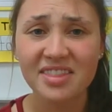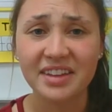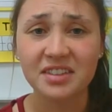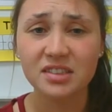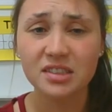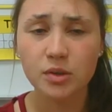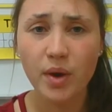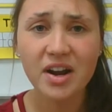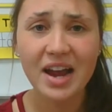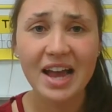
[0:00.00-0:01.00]
that the
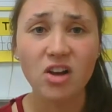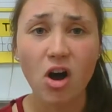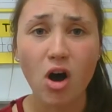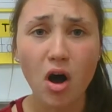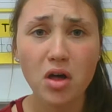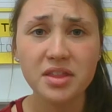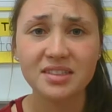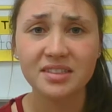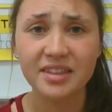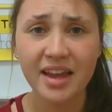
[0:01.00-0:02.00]
square has all the
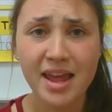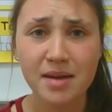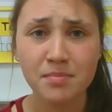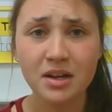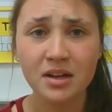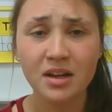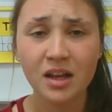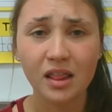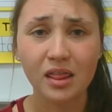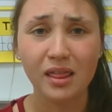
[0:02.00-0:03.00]
same
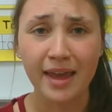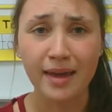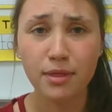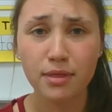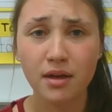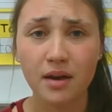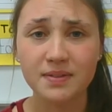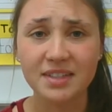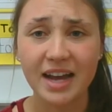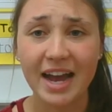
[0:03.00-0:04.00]
length
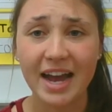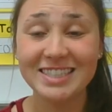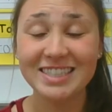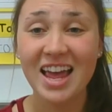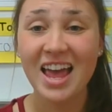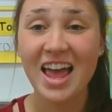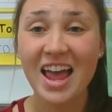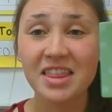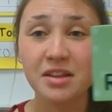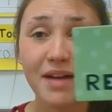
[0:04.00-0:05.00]
of sides,
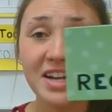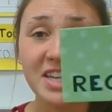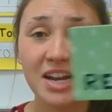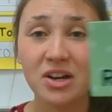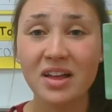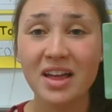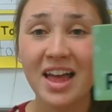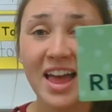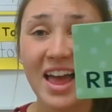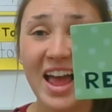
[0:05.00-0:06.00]
and the rectangle
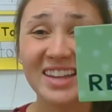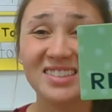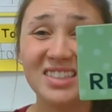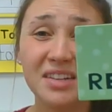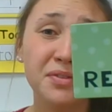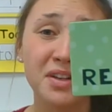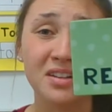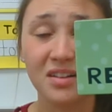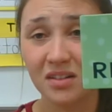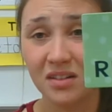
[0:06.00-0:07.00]
has different
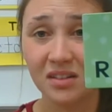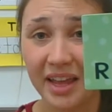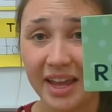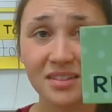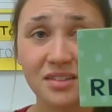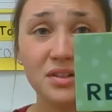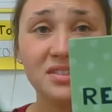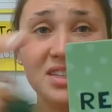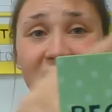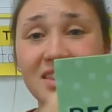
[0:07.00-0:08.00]
lengths. You can
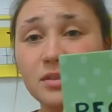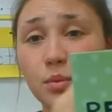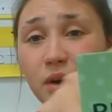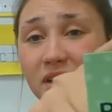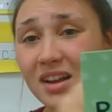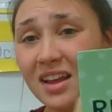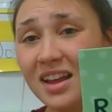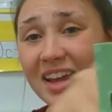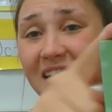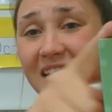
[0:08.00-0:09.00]
see that this one
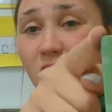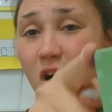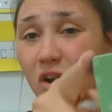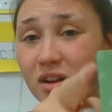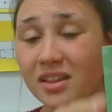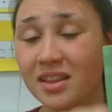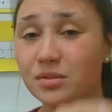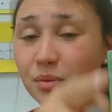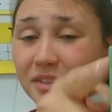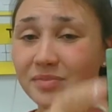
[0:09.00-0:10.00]
is longer than
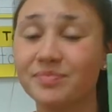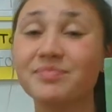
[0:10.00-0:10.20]
this one.